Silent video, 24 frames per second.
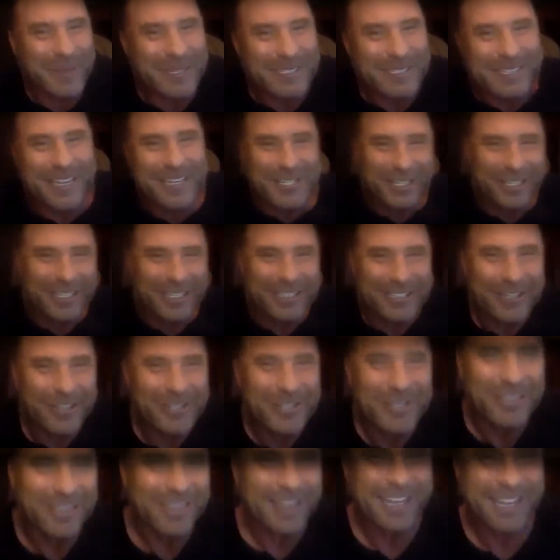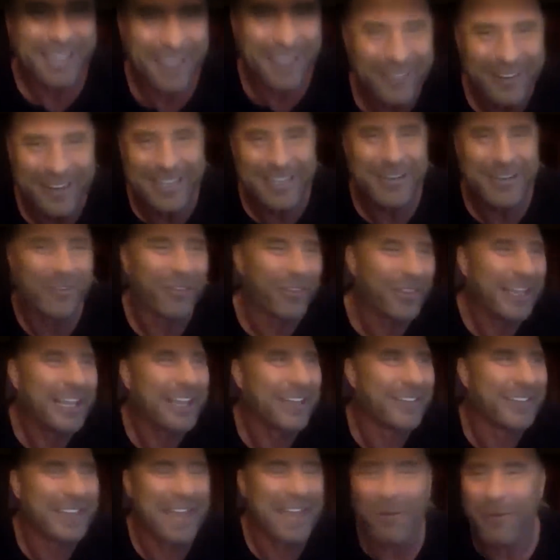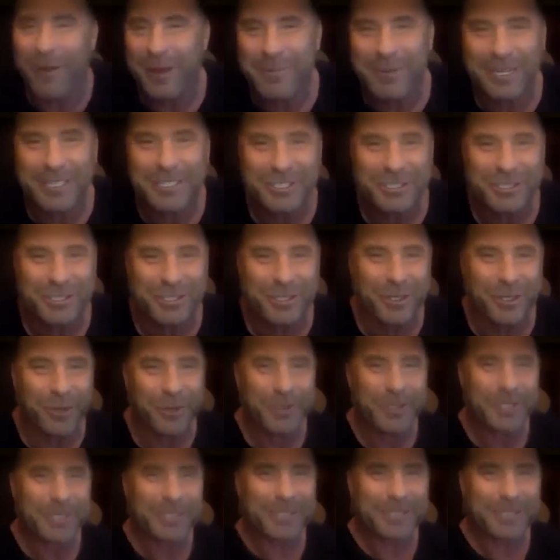potentially, don't you think? I mean, you don't think of it that way, but it's true.